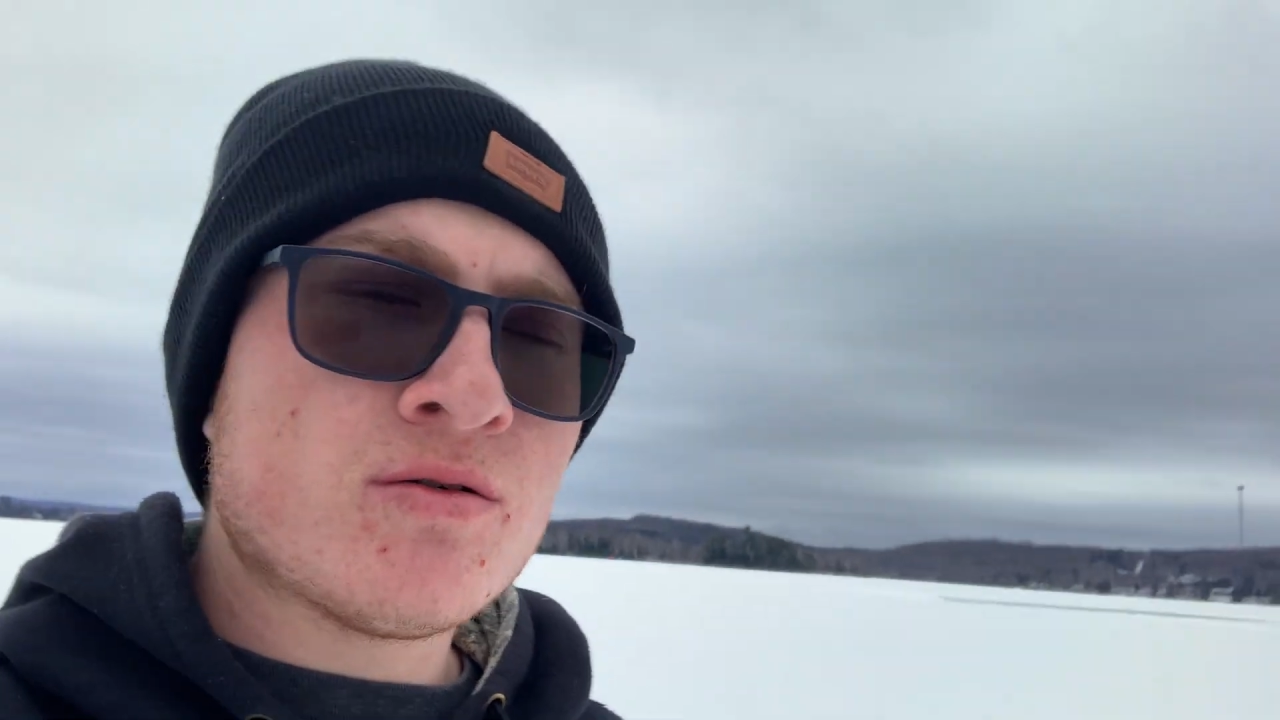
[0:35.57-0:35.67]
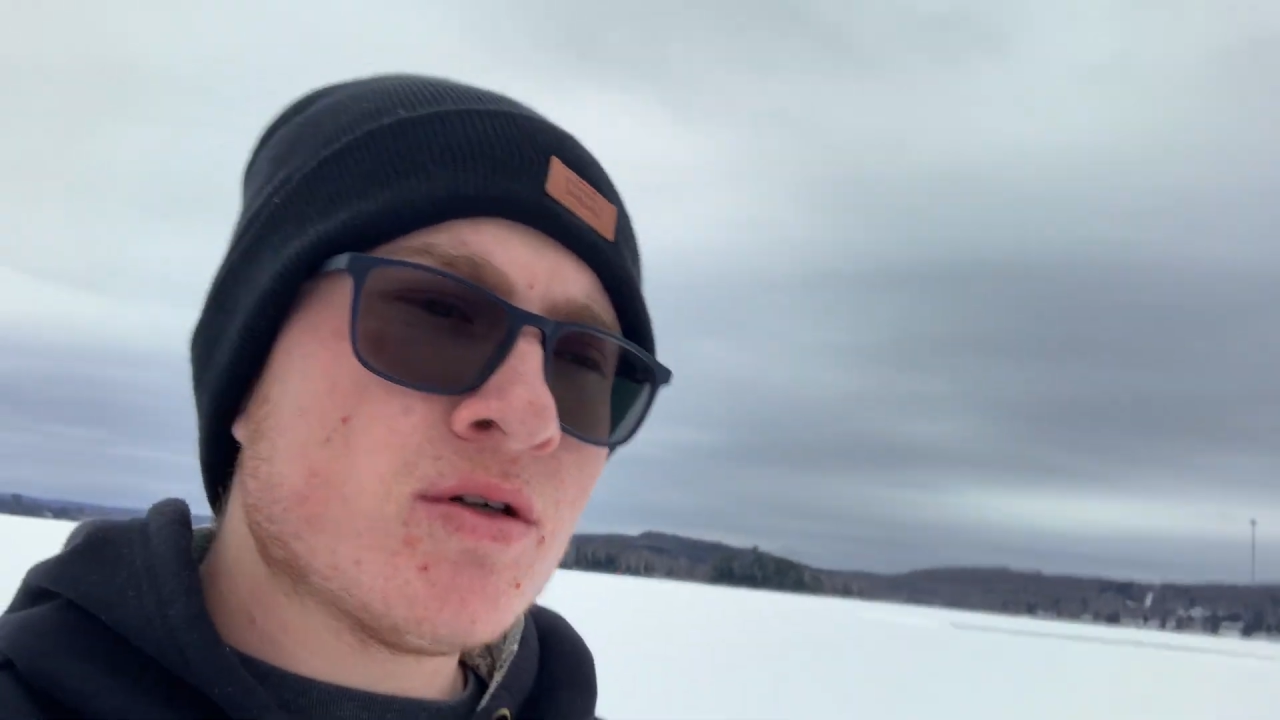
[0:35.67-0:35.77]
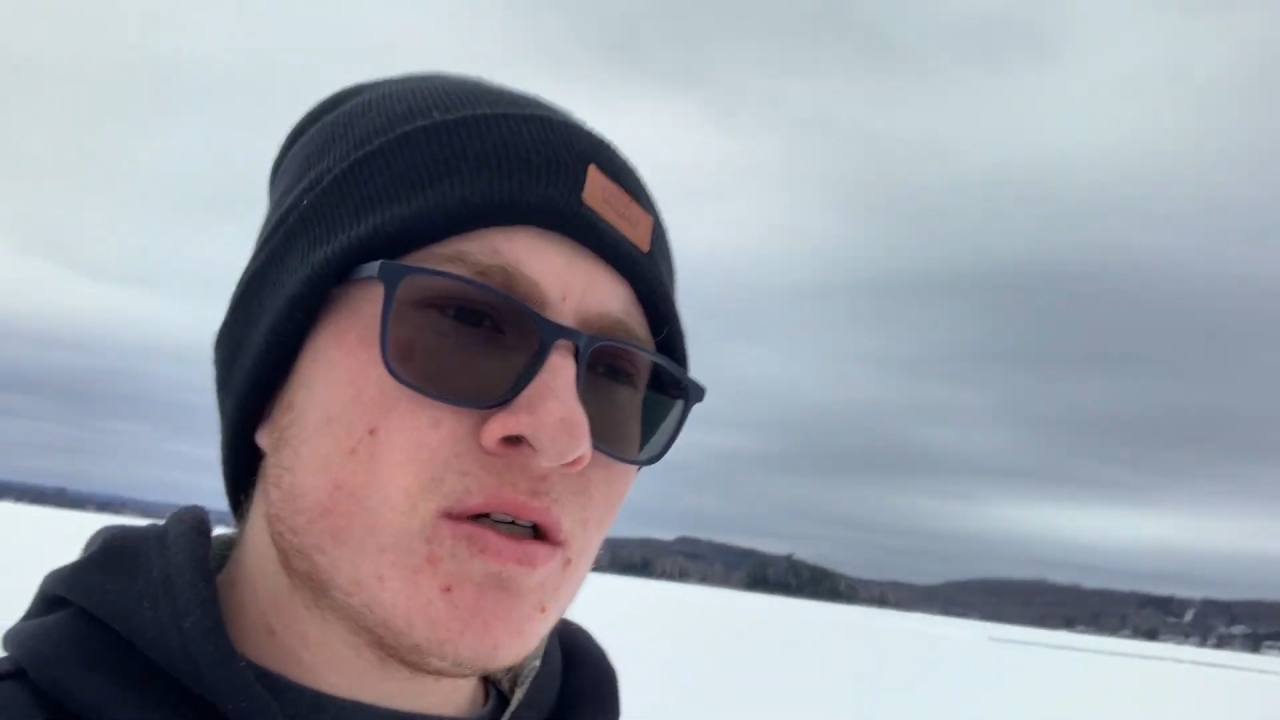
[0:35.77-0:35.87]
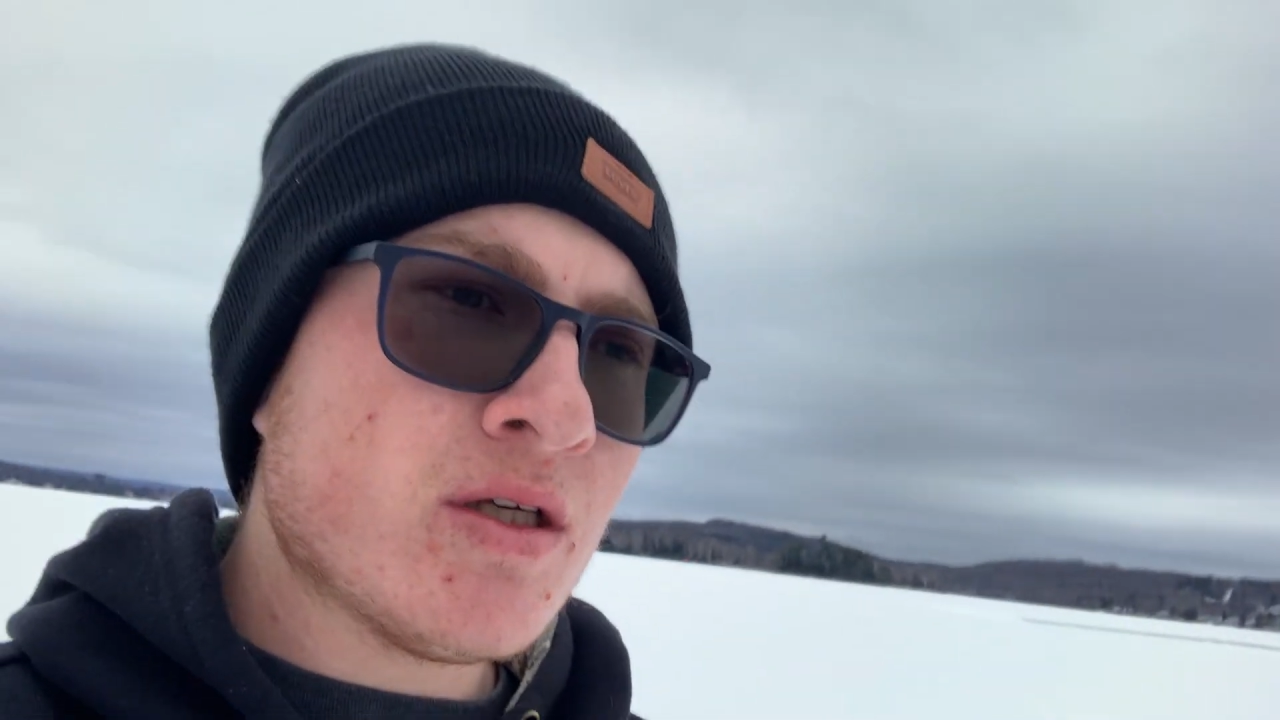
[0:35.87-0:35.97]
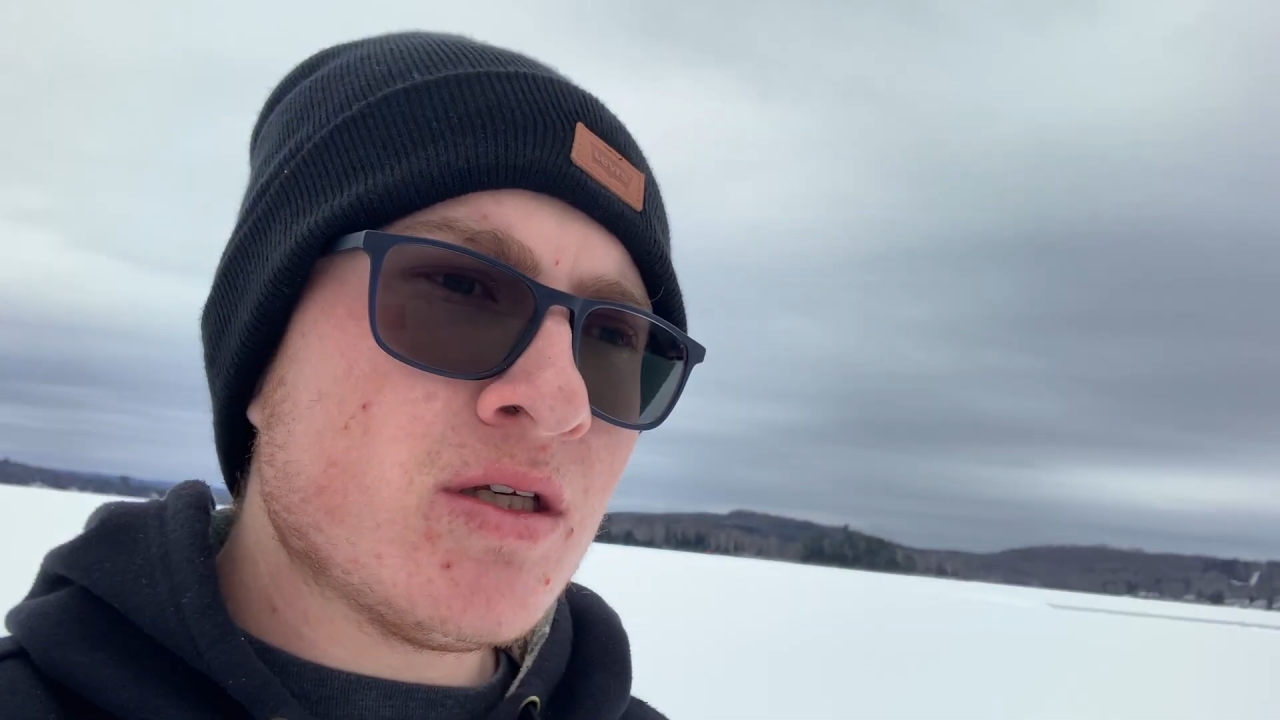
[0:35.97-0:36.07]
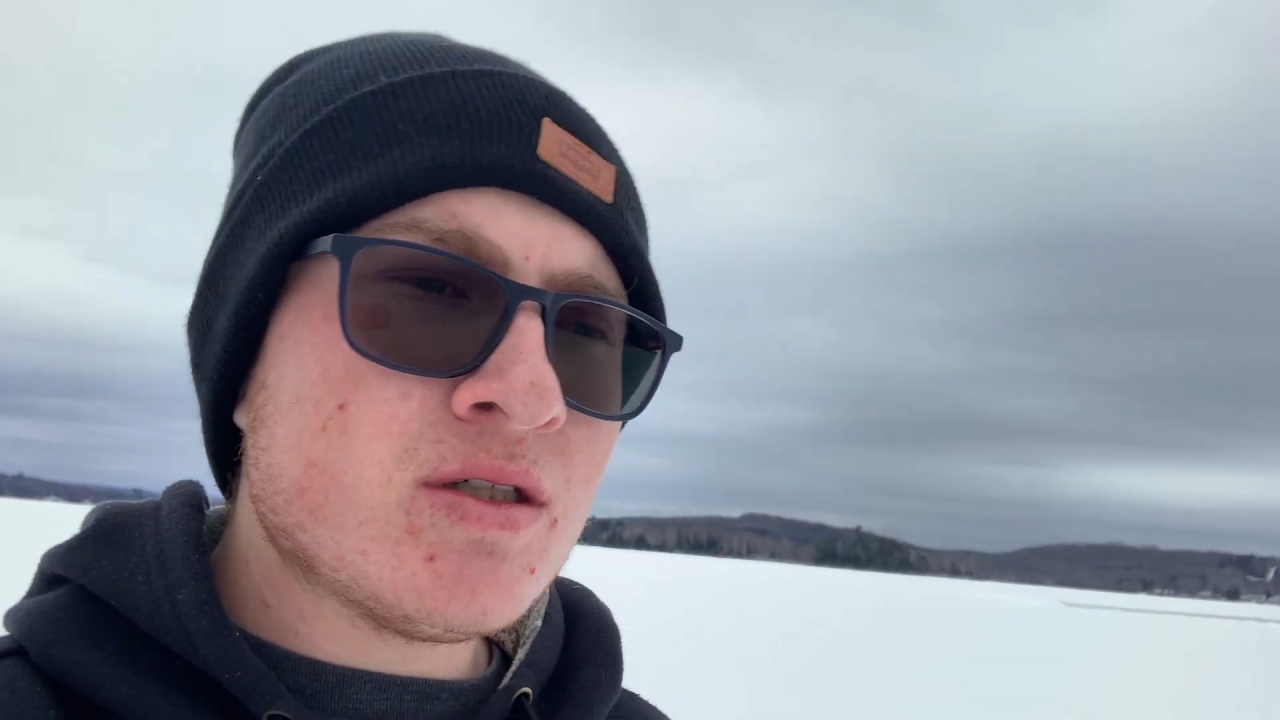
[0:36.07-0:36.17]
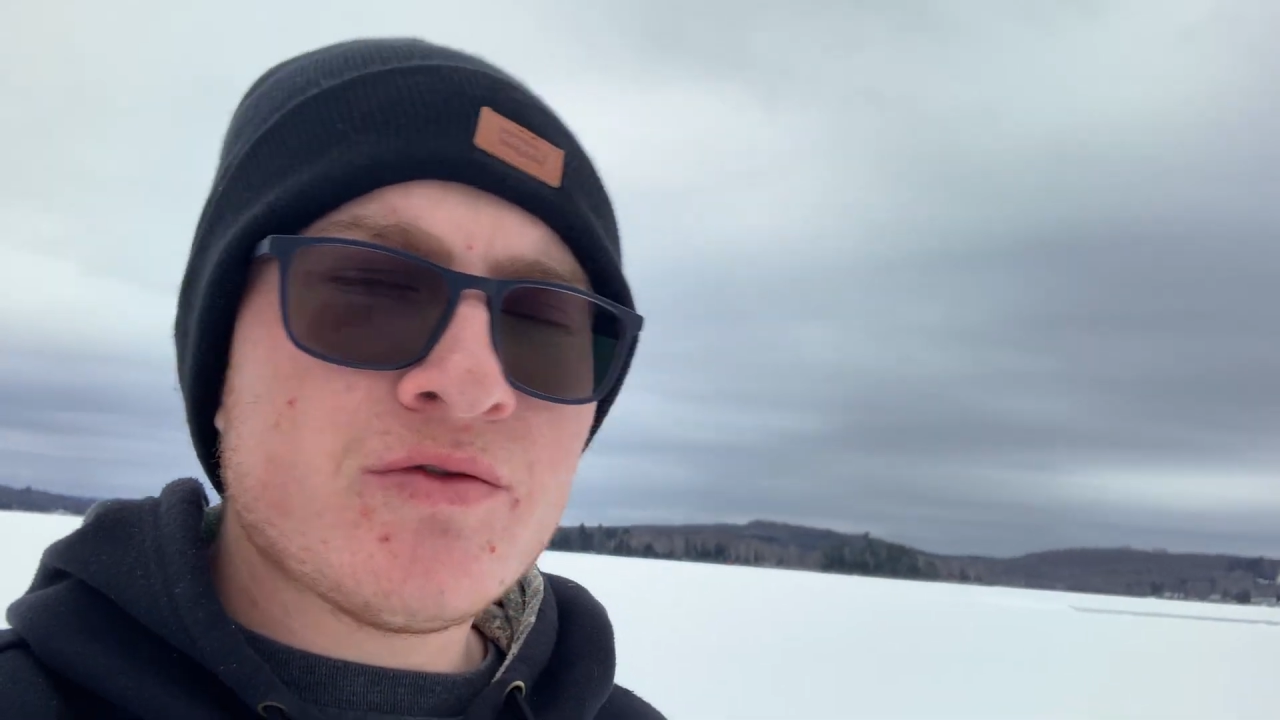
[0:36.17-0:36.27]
really easy